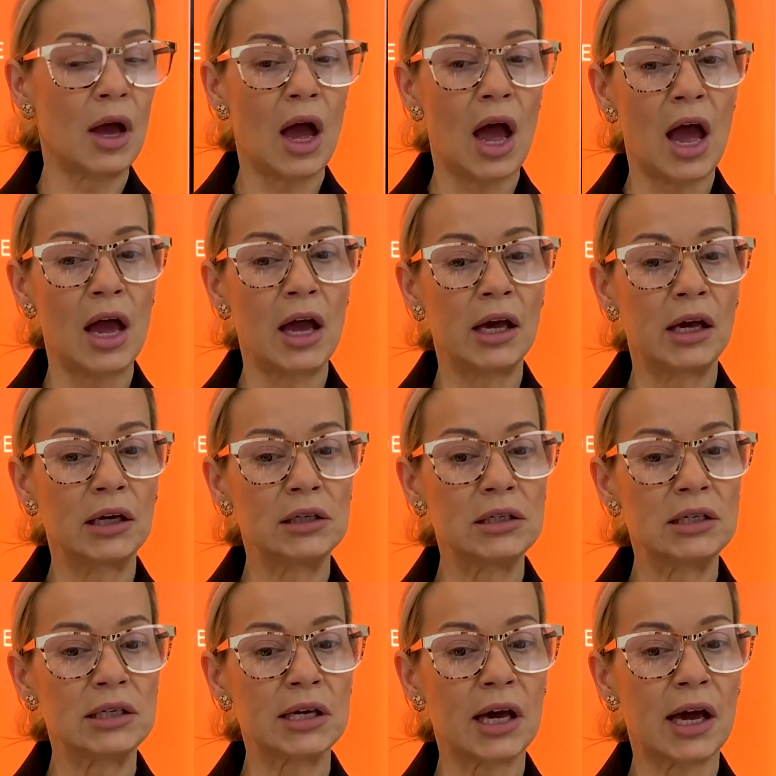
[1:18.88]

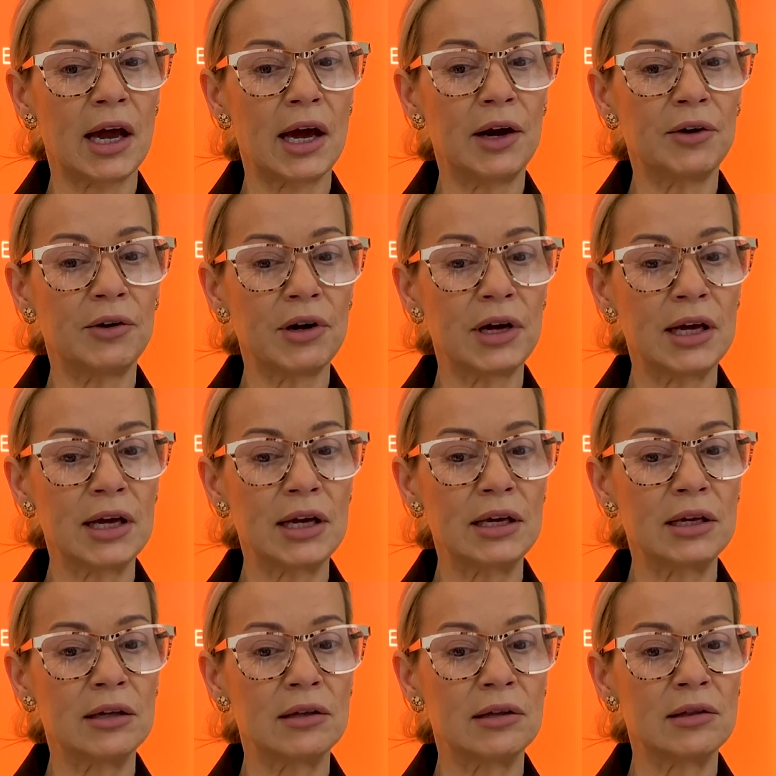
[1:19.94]
and carry
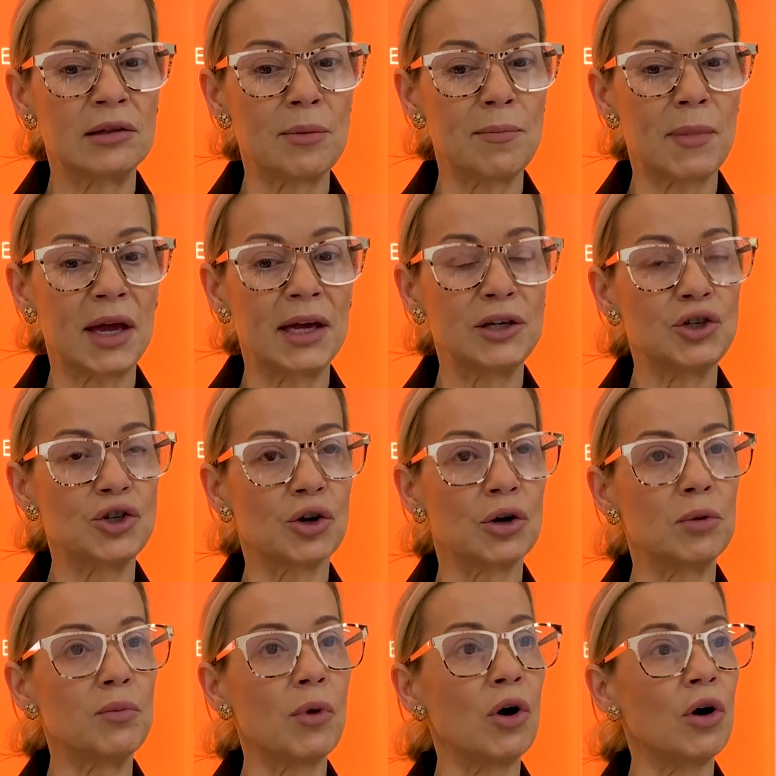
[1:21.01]
the main
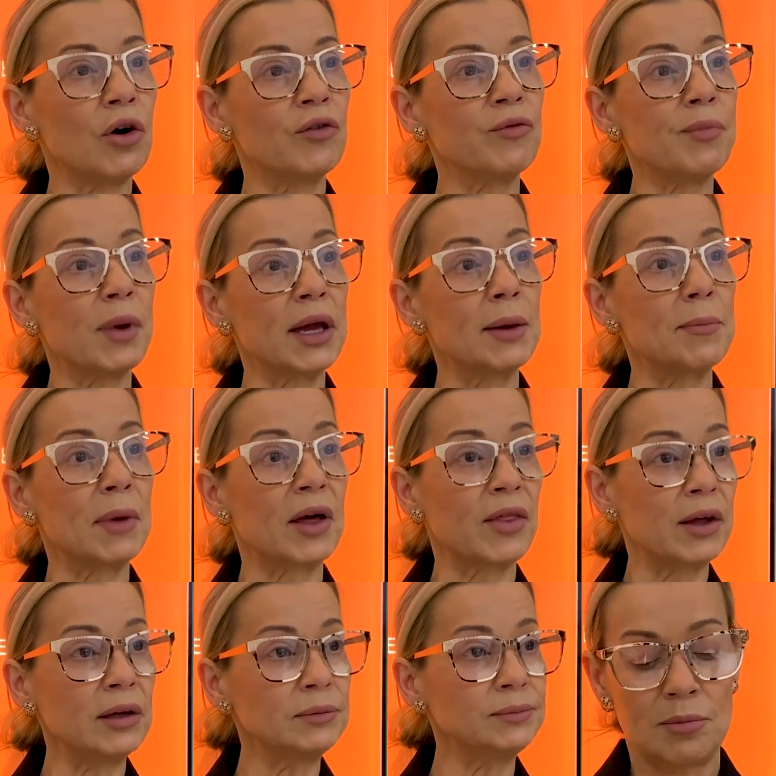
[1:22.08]
job of being a
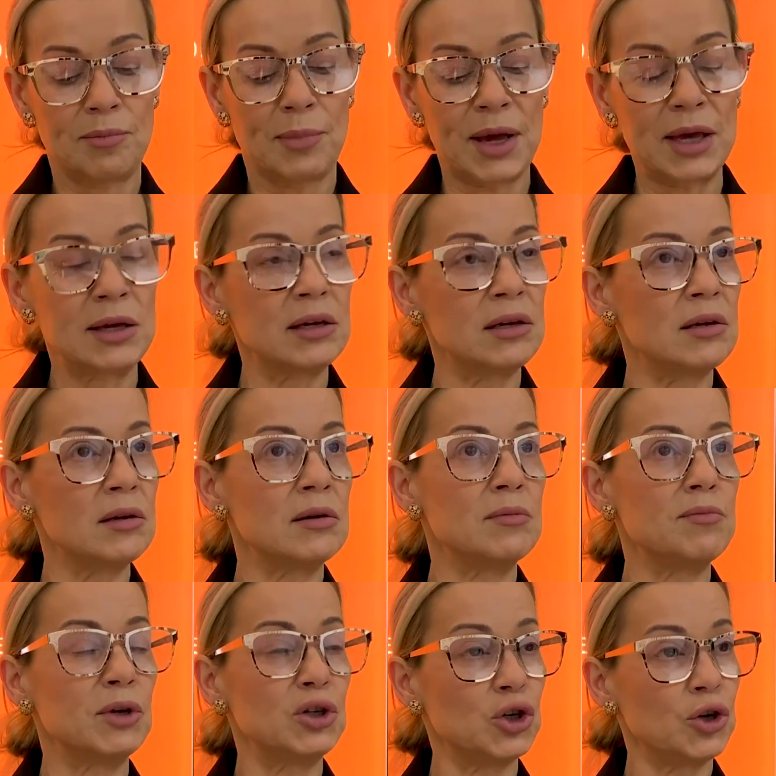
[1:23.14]
mother, being
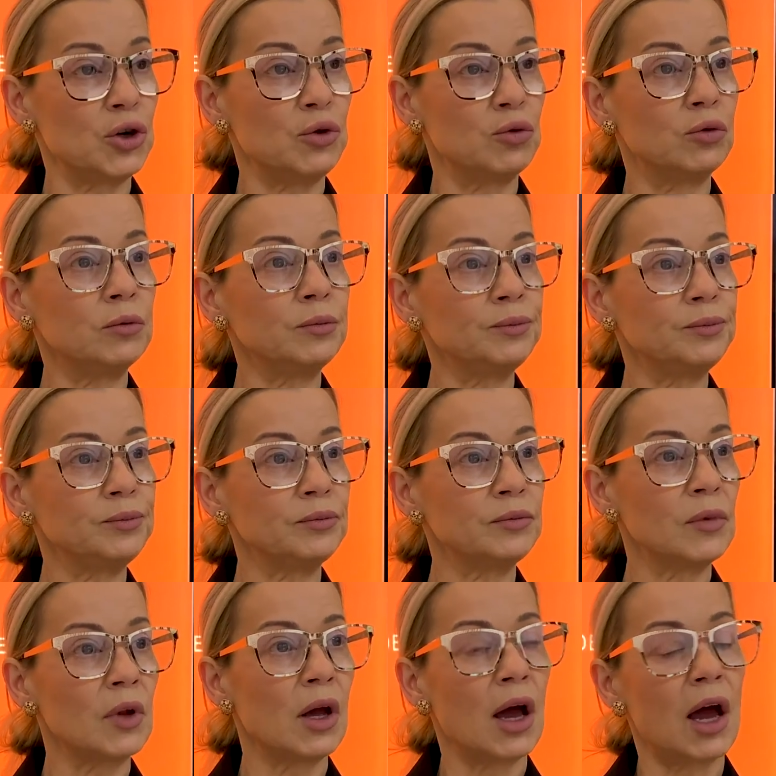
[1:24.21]
maternal,
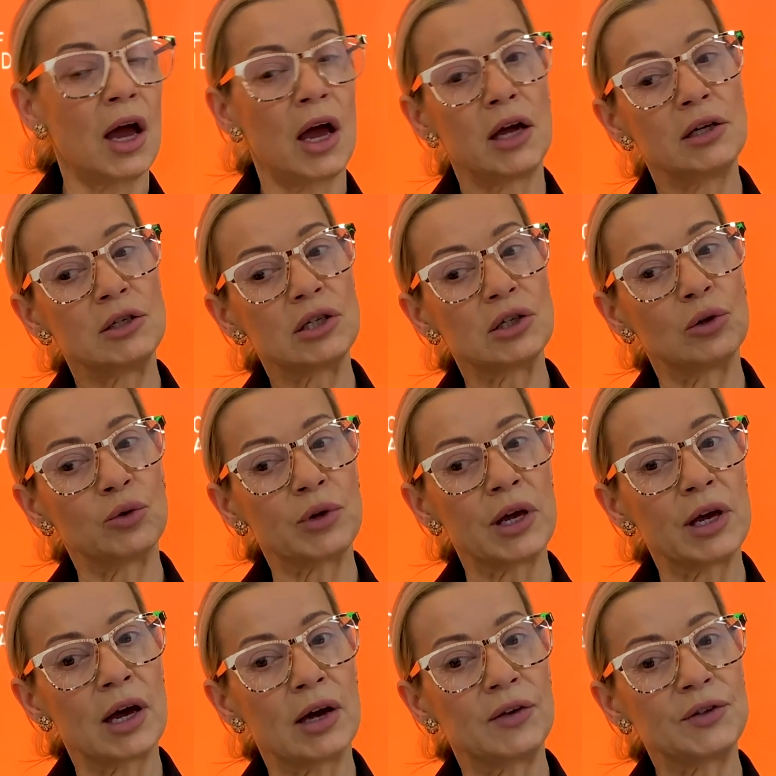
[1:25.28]
and looking
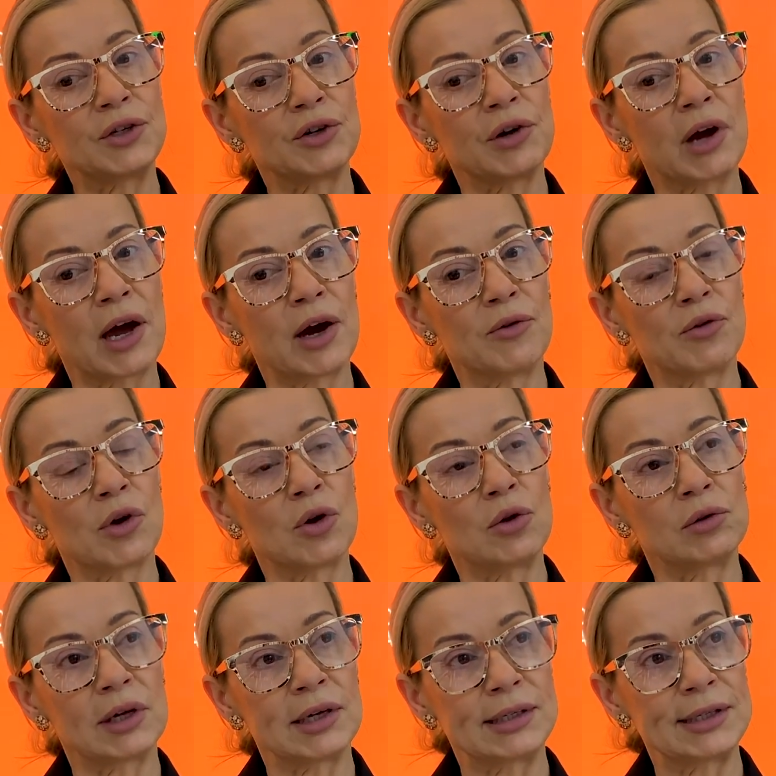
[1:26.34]
after our
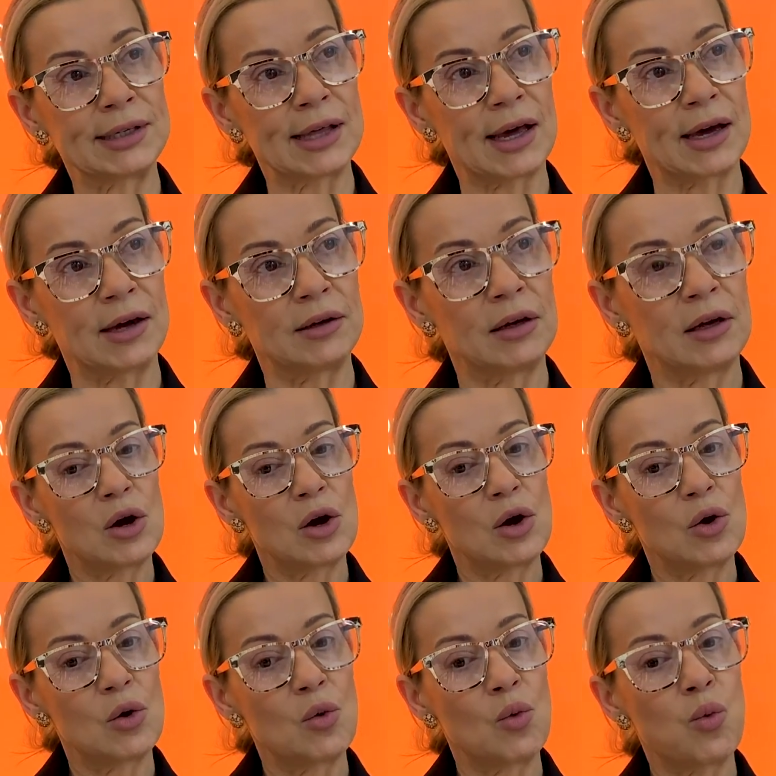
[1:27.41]
role as that.
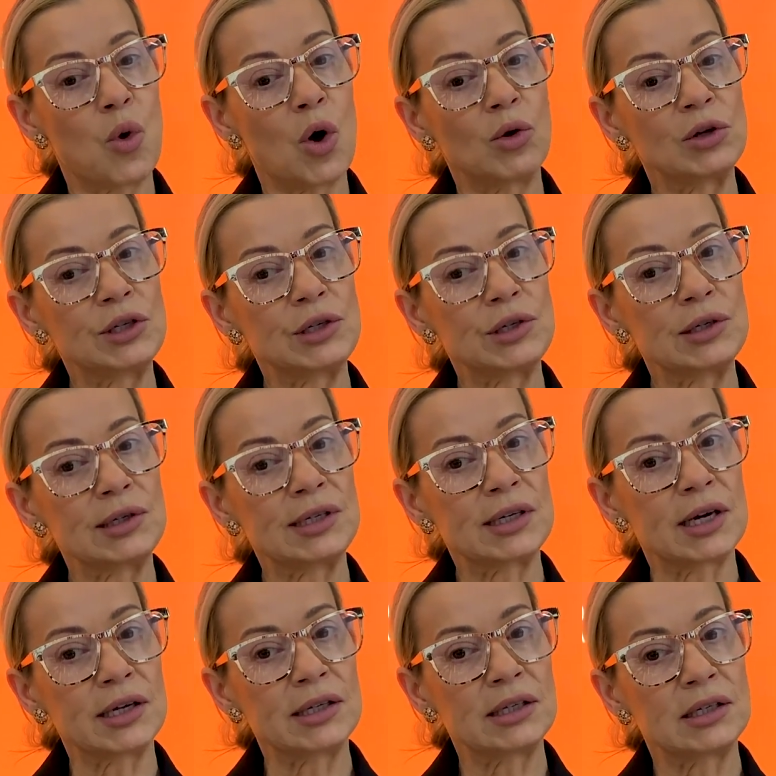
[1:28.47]
What
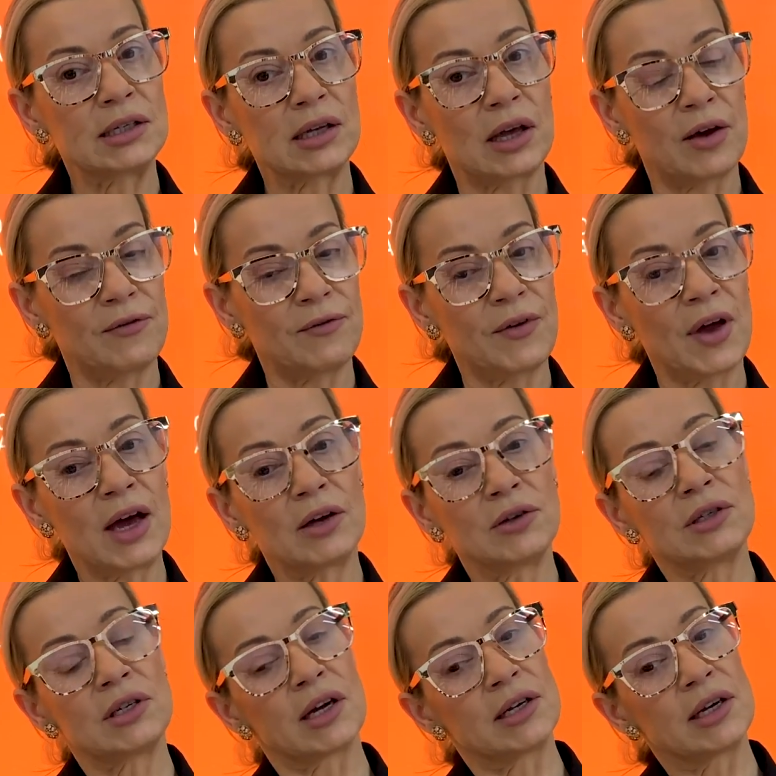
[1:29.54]
studies have
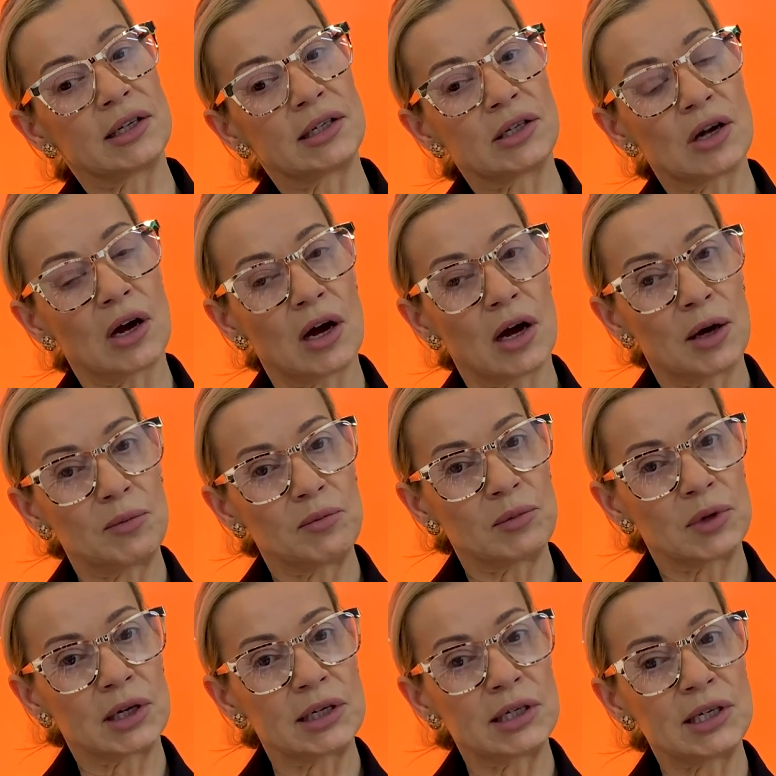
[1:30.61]
found, and as time
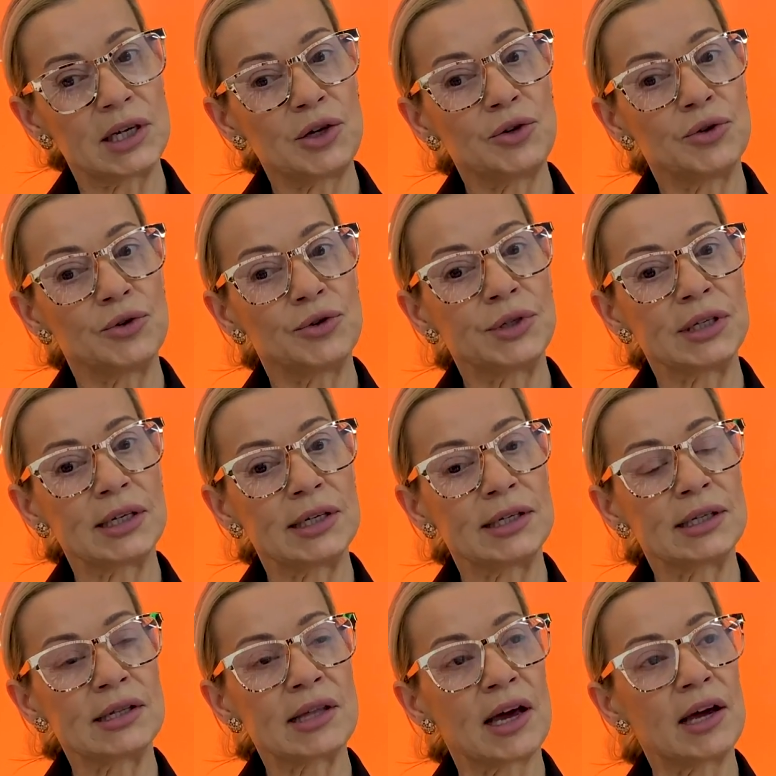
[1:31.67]
continues, is
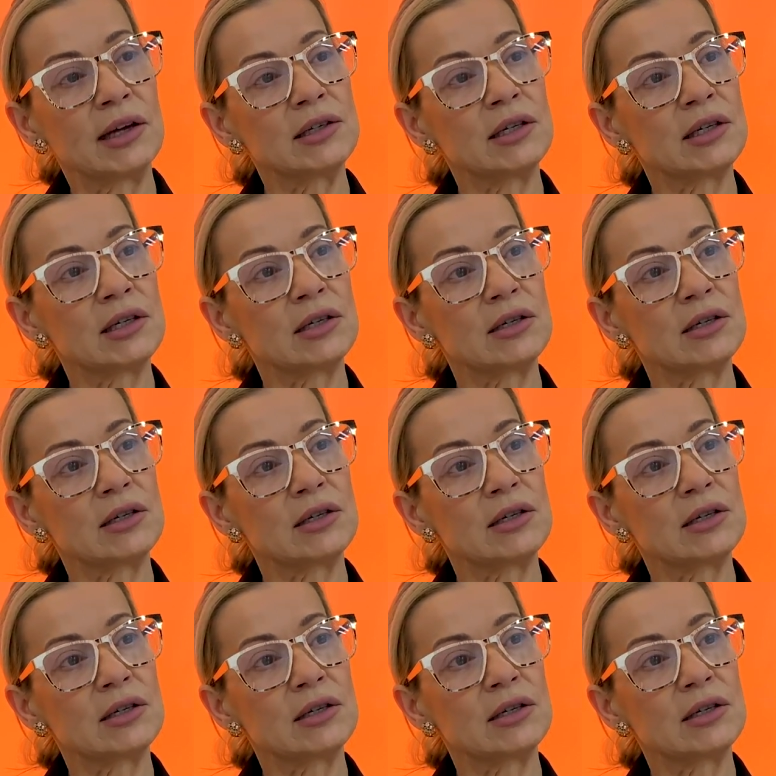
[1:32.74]
that